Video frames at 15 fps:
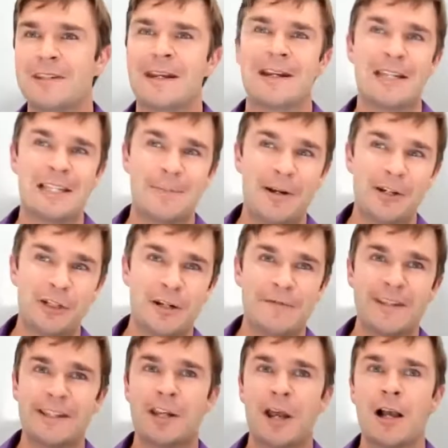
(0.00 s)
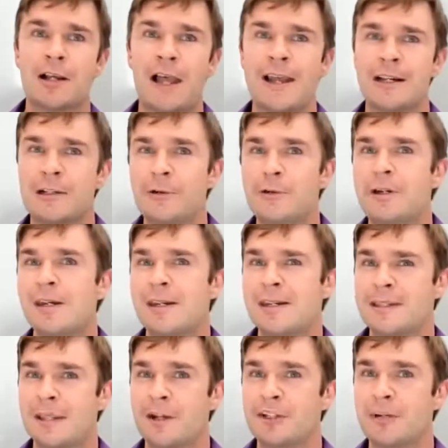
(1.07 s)
in anticipation of this talk, I included a
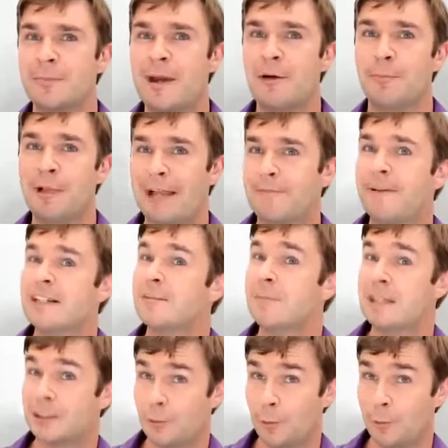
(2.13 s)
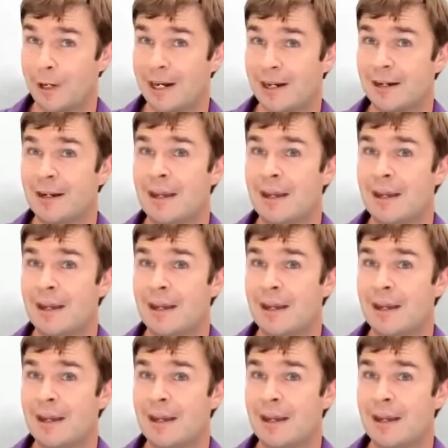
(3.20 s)
discussion about blackface minstrelry.